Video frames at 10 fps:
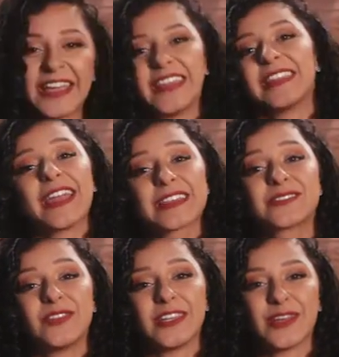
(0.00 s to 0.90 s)
In the
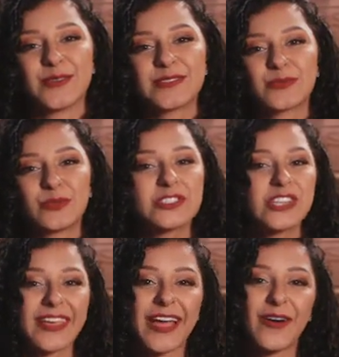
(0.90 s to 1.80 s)
next videos, we'll
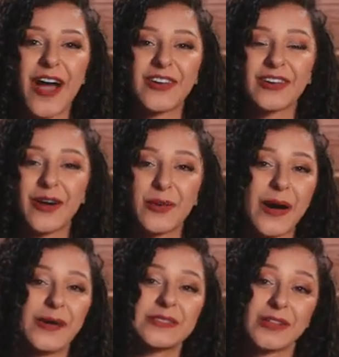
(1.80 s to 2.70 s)
check out how to go
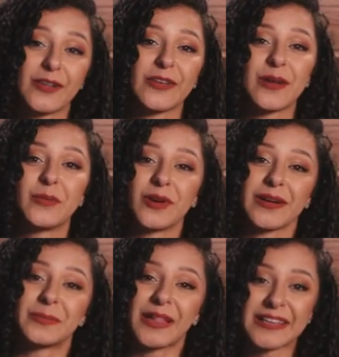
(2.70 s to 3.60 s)
about solving a more
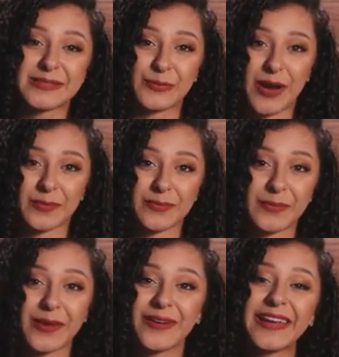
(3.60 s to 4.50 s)
complex problem
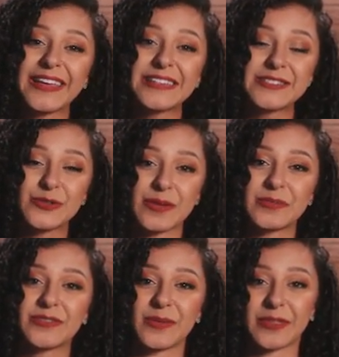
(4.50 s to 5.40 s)
by writing a
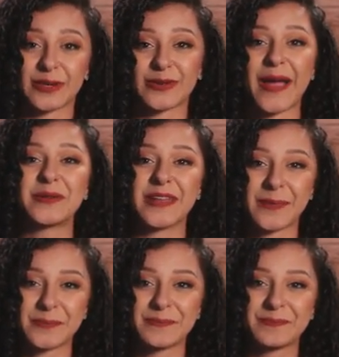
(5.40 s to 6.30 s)
script from the ground
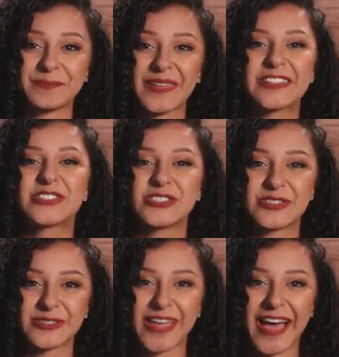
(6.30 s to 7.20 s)
up. To
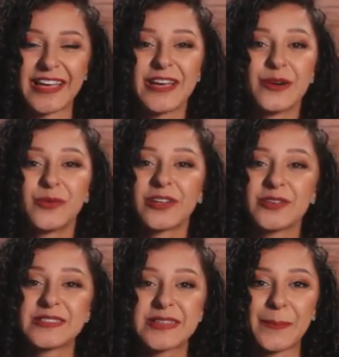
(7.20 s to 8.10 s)
do that, we'll go
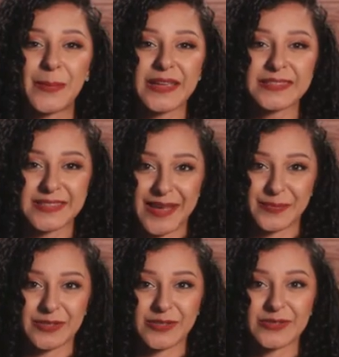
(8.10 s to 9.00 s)
step by
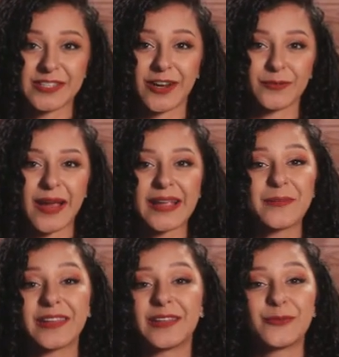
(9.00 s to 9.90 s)
step using our
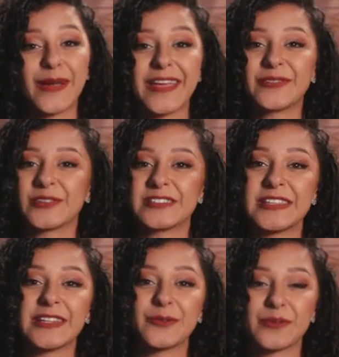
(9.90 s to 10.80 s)
recommended way for
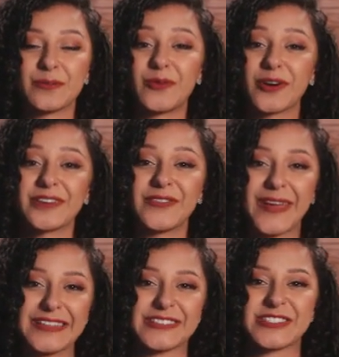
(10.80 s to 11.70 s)
dealing with more
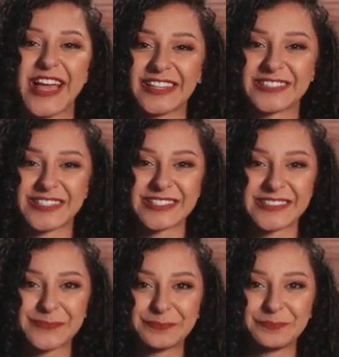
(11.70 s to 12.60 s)
advanced challenges.